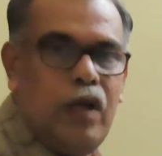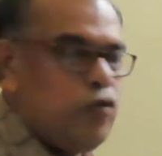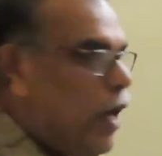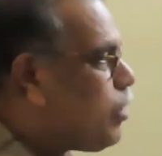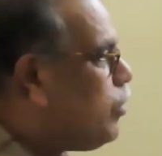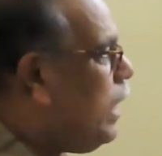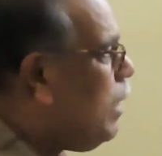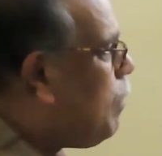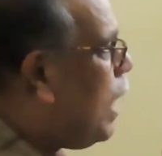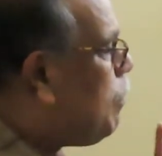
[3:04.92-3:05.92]
So
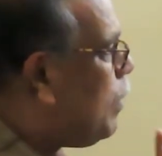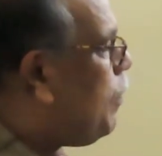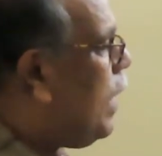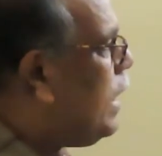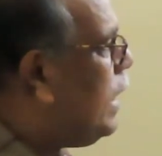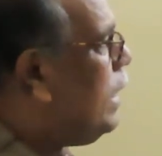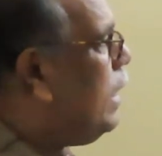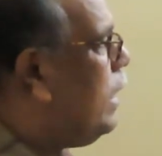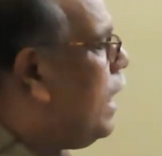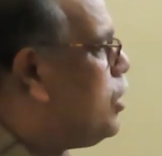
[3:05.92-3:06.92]
actually by
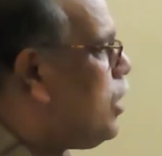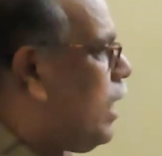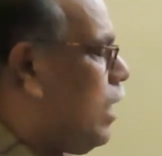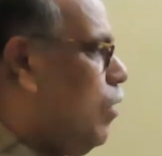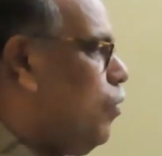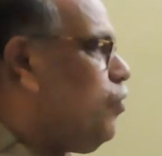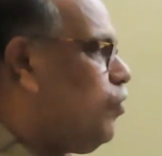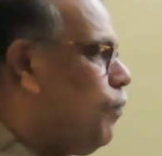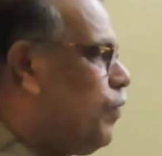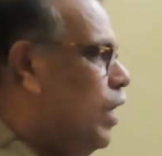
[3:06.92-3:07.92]
preparing ledger
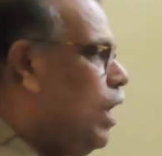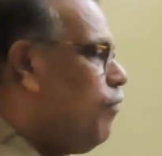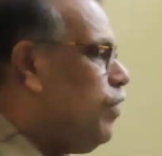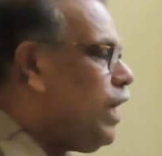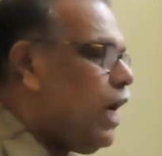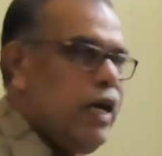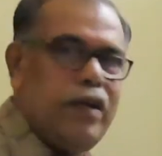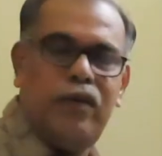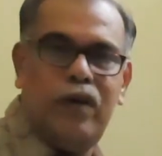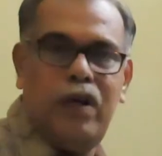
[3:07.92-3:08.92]
accounts, we
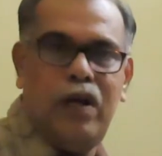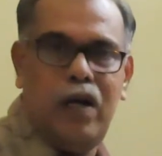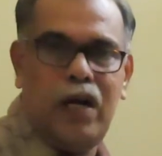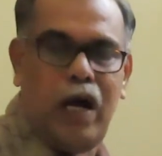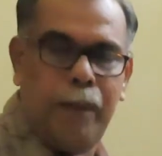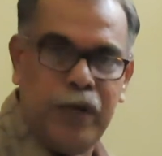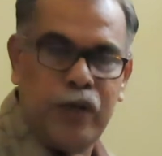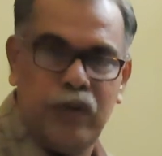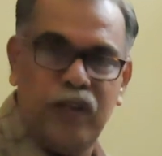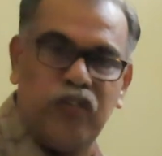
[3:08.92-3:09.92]
are coming
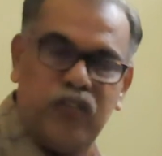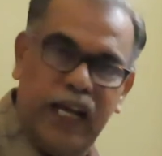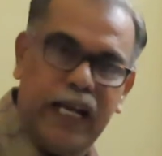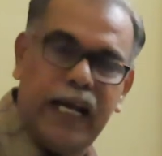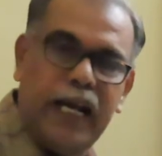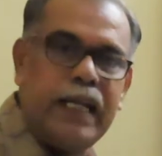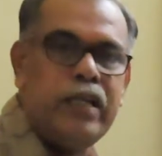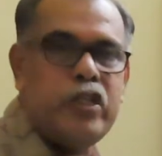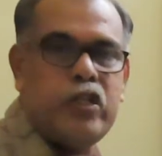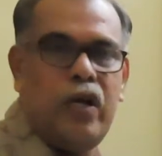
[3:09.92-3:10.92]
to the
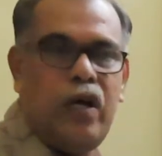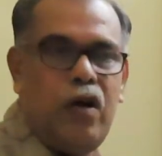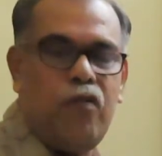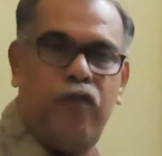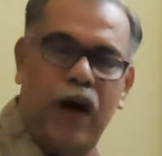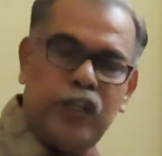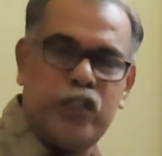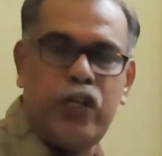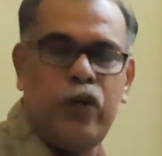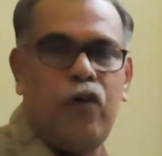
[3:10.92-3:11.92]
second
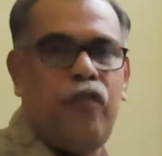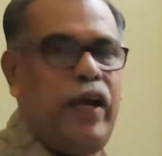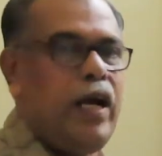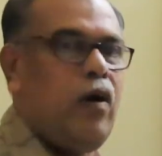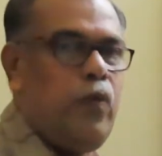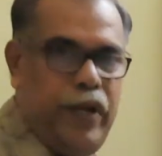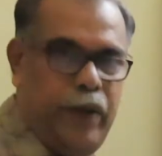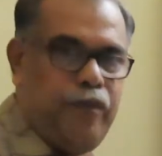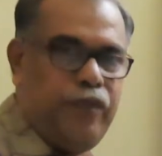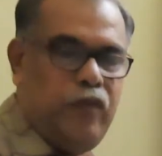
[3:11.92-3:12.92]
function of accounting.
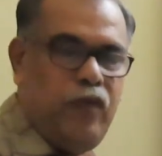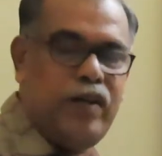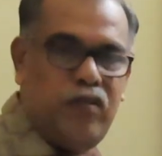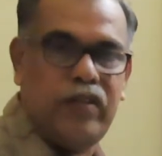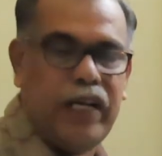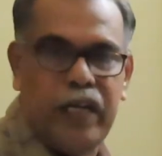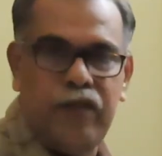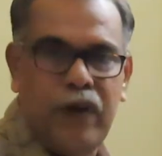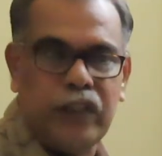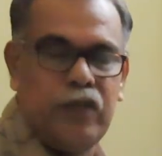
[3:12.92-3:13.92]
What is the second
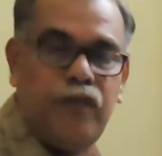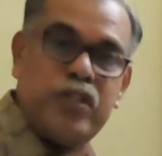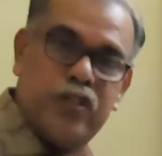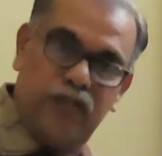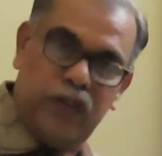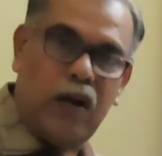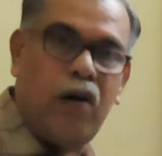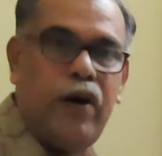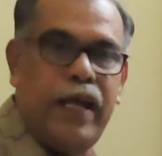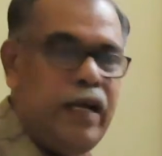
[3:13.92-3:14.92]
function? First is
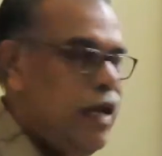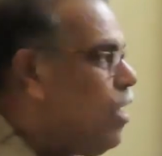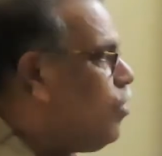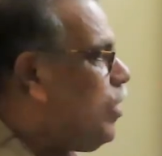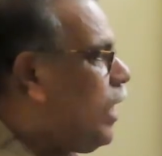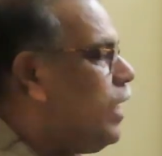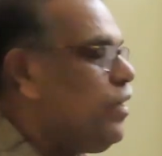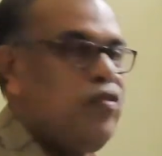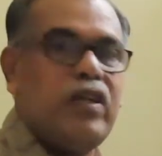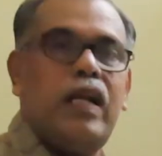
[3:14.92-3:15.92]
recording, second
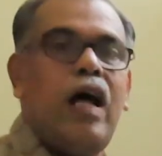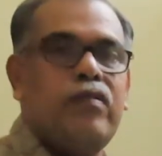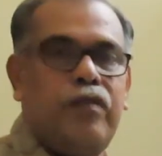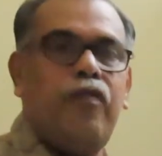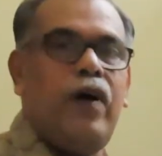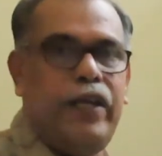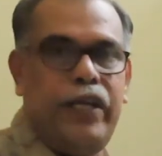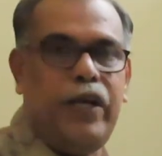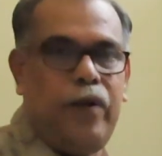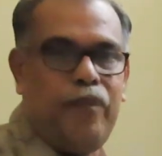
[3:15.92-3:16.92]
is
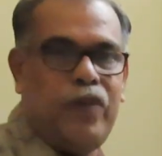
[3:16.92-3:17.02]
classifying.